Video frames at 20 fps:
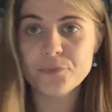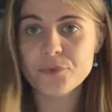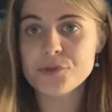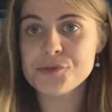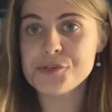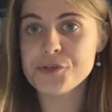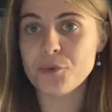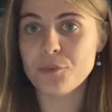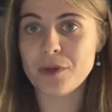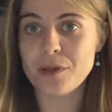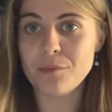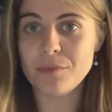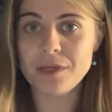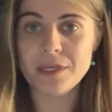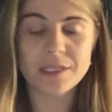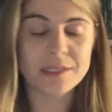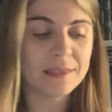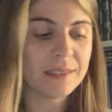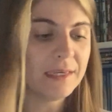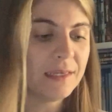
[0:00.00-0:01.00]
So
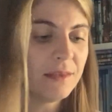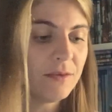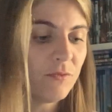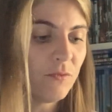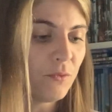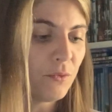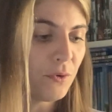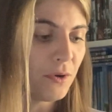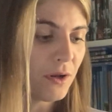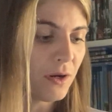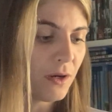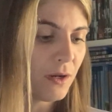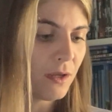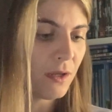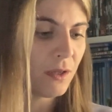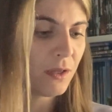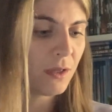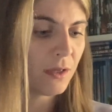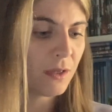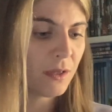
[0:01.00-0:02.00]
maybe it won
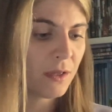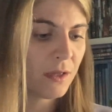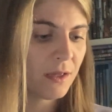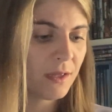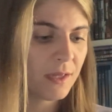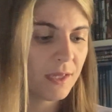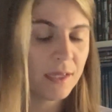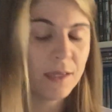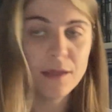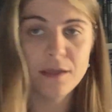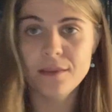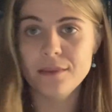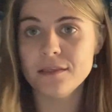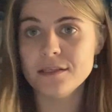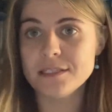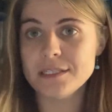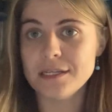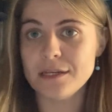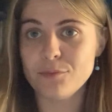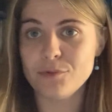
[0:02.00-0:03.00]
in the
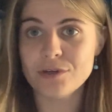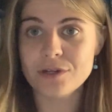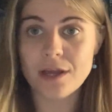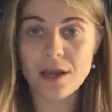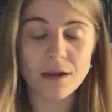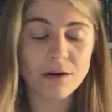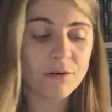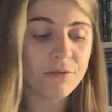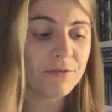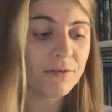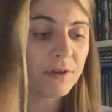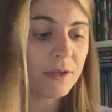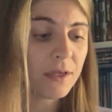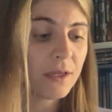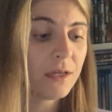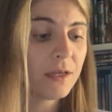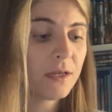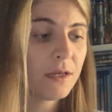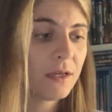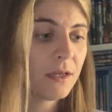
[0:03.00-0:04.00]
cinematography,
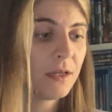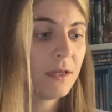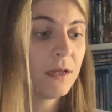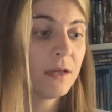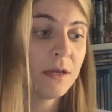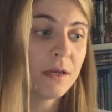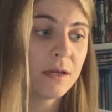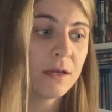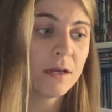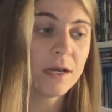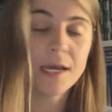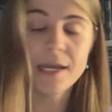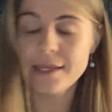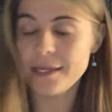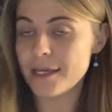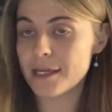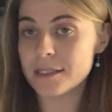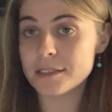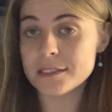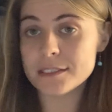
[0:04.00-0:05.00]
I
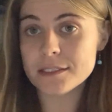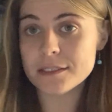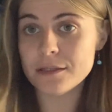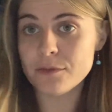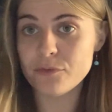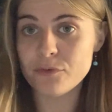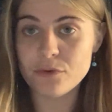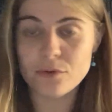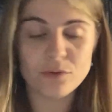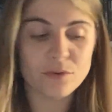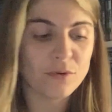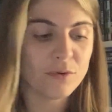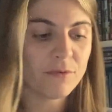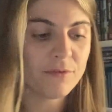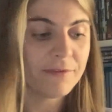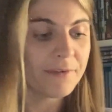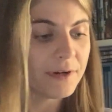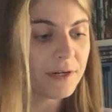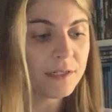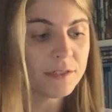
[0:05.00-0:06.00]
guess. If you know
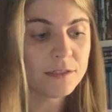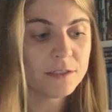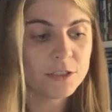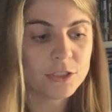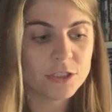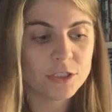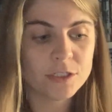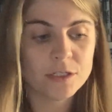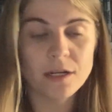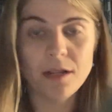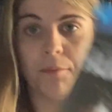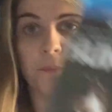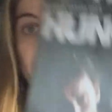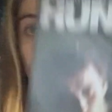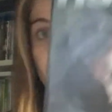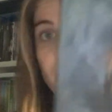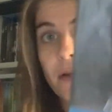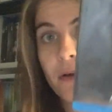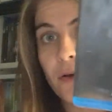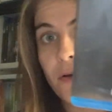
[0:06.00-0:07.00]
French, let me
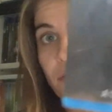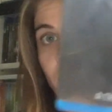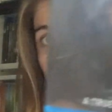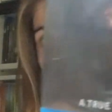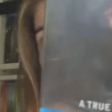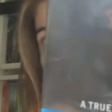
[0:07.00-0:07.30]
know.